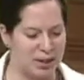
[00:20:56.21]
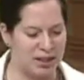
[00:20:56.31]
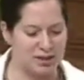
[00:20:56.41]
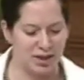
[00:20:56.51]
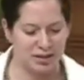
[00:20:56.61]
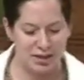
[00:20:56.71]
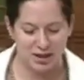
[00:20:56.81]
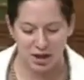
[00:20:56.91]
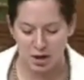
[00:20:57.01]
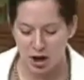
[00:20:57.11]
years
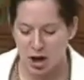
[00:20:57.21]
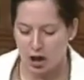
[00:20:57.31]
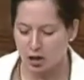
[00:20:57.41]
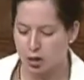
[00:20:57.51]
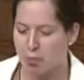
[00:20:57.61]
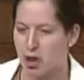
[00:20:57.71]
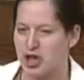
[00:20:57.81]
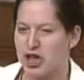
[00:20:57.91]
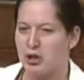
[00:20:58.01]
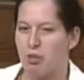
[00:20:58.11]
before any sort
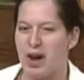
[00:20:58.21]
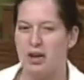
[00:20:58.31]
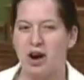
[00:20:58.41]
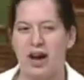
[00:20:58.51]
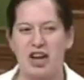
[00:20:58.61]
of bill